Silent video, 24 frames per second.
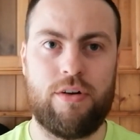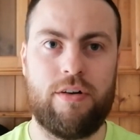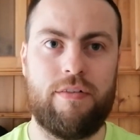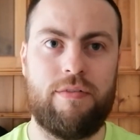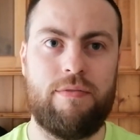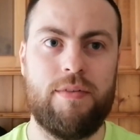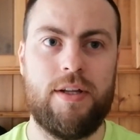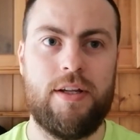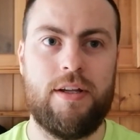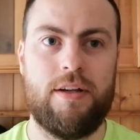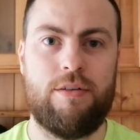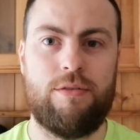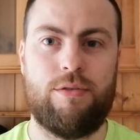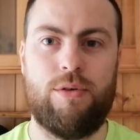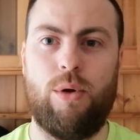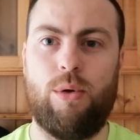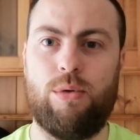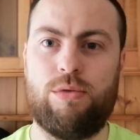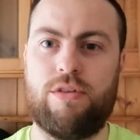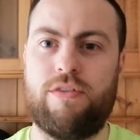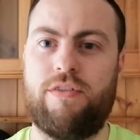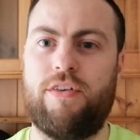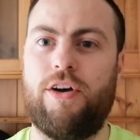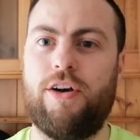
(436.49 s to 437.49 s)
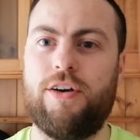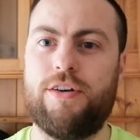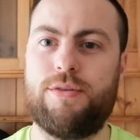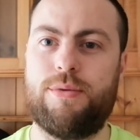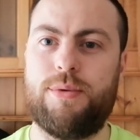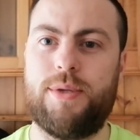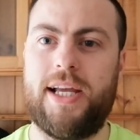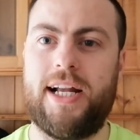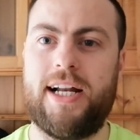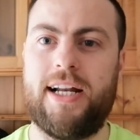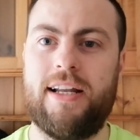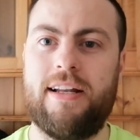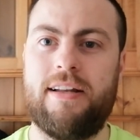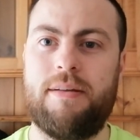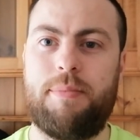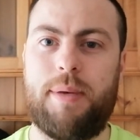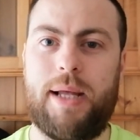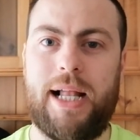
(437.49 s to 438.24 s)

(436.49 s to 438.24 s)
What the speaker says: of roles reversed with England.